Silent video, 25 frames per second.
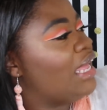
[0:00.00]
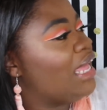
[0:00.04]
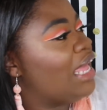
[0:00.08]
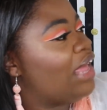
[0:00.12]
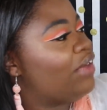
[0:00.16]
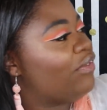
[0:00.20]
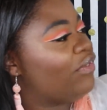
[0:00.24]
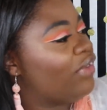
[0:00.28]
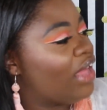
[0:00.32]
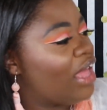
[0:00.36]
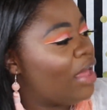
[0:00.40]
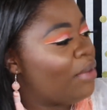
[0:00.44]

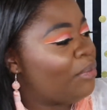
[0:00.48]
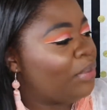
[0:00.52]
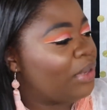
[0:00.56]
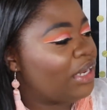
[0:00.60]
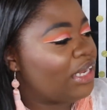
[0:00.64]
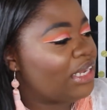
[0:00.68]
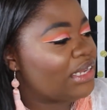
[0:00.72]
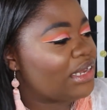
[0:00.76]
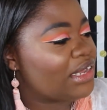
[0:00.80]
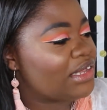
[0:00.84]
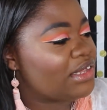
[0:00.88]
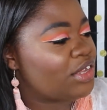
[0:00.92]
If a
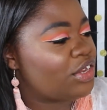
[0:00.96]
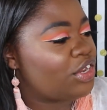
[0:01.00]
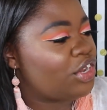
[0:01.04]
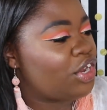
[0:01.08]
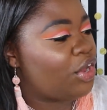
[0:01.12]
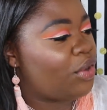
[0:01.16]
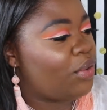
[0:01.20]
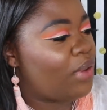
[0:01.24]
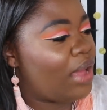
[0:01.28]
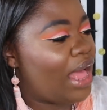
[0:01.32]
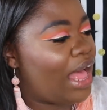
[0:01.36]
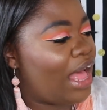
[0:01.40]
company doesn't
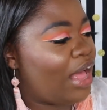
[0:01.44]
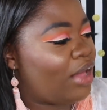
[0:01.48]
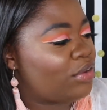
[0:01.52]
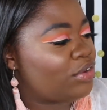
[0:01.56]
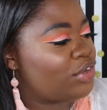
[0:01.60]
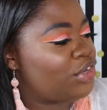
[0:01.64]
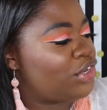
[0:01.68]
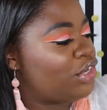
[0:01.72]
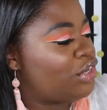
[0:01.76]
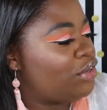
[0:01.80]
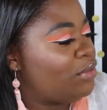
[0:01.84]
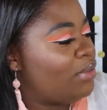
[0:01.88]
know how
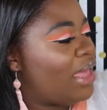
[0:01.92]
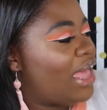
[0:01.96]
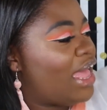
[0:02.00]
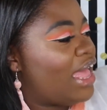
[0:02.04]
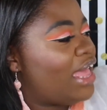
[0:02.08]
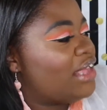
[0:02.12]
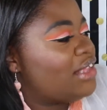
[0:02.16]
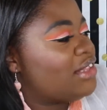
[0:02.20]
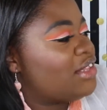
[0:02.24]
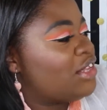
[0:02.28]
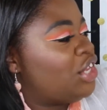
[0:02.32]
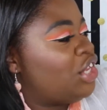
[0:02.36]
to
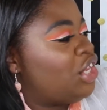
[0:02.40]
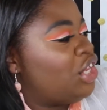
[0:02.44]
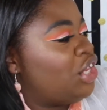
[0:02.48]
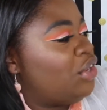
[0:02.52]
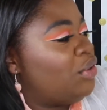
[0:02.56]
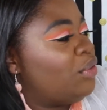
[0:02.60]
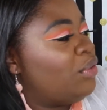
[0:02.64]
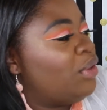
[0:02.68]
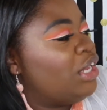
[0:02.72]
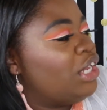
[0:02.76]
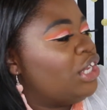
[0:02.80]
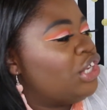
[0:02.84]

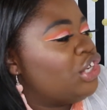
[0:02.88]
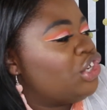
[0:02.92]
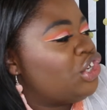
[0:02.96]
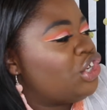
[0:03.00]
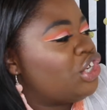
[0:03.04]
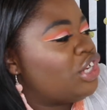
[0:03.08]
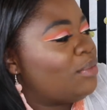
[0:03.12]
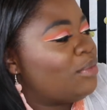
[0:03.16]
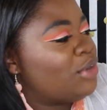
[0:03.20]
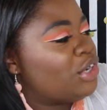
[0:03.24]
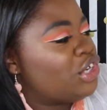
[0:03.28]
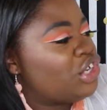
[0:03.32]
execute
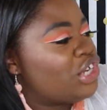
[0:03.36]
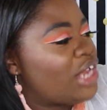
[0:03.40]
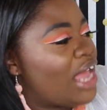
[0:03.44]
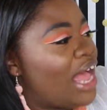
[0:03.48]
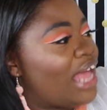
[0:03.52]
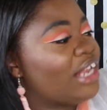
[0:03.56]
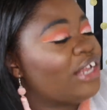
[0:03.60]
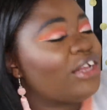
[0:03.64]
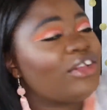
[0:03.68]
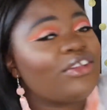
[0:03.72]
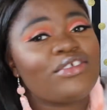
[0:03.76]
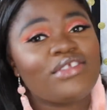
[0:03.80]
shimmer
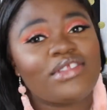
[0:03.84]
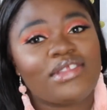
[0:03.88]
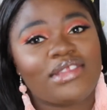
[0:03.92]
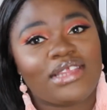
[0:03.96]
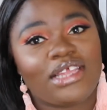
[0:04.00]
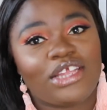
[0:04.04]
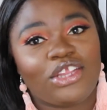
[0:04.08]
shadows,